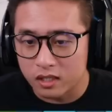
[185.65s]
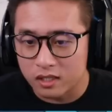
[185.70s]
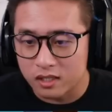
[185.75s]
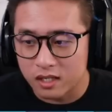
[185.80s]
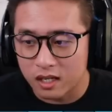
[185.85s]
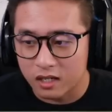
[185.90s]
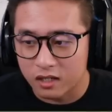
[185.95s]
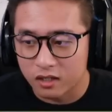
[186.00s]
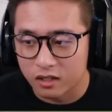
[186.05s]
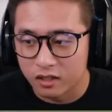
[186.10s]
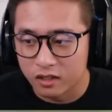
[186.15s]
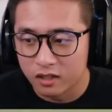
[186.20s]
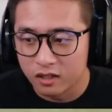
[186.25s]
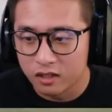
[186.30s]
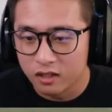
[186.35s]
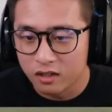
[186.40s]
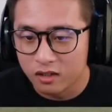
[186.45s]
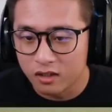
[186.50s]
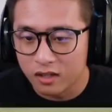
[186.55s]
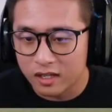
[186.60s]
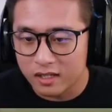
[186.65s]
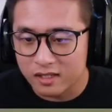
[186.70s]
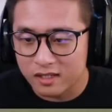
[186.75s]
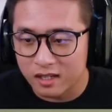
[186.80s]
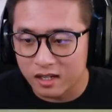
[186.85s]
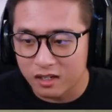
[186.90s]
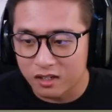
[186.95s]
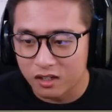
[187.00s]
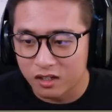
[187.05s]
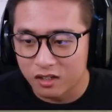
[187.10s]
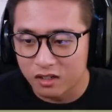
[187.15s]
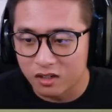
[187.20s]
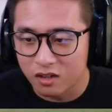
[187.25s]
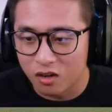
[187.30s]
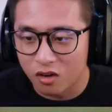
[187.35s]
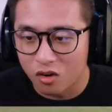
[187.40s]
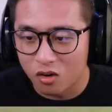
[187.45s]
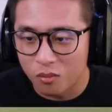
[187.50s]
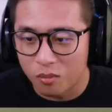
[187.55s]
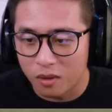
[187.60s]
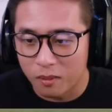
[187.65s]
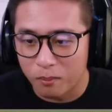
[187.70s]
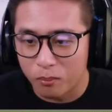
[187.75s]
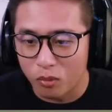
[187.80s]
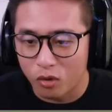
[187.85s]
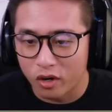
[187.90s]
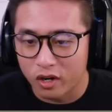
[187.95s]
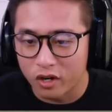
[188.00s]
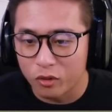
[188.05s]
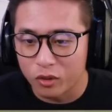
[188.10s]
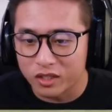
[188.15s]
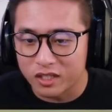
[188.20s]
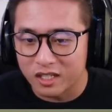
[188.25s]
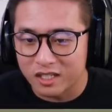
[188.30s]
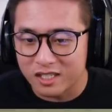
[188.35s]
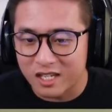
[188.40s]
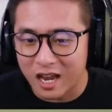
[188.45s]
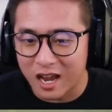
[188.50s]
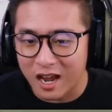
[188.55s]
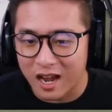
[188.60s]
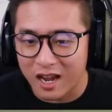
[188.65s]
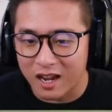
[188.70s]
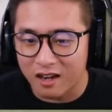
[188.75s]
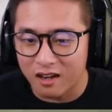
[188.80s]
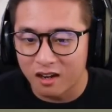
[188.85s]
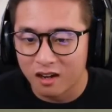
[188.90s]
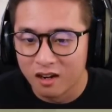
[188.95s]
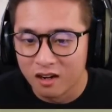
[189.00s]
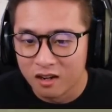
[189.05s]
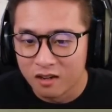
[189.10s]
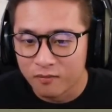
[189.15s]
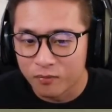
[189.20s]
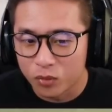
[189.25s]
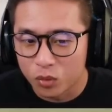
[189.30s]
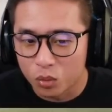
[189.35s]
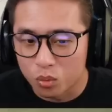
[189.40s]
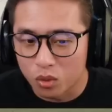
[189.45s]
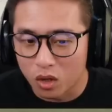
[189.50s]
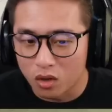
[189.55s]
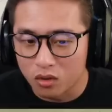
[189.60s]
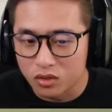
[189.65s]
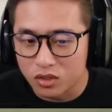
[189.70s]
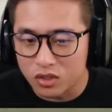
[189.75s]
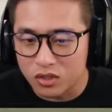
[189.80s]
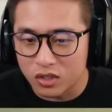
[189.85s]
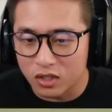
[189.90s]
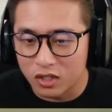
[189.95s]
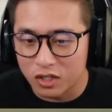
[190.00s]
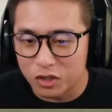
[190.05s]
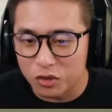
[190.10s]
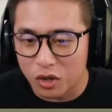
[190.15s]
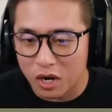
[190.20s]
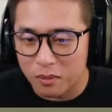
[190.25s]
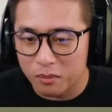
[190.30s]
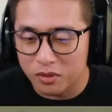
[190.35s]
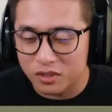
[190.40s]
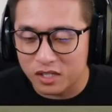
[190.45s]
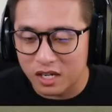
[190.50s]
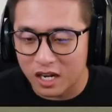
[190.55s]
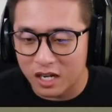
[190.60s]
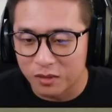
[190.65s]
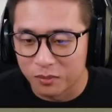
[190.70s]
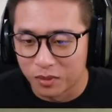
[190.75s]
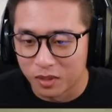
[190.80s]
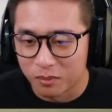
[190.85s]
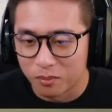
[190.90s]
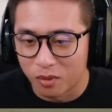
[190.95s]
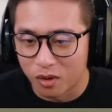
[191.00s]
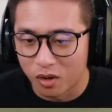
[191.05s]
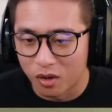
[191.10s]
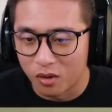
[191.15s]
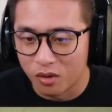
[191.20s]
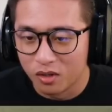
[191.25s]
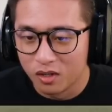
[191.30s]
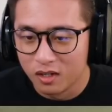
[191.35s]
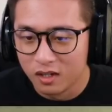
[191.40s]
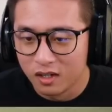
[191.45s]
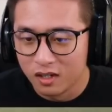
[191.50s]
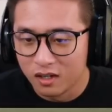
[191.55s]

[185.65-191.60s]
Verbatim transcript: That's not good. That's not good. Oh my boy, with the tan roadsters right beside me, bro.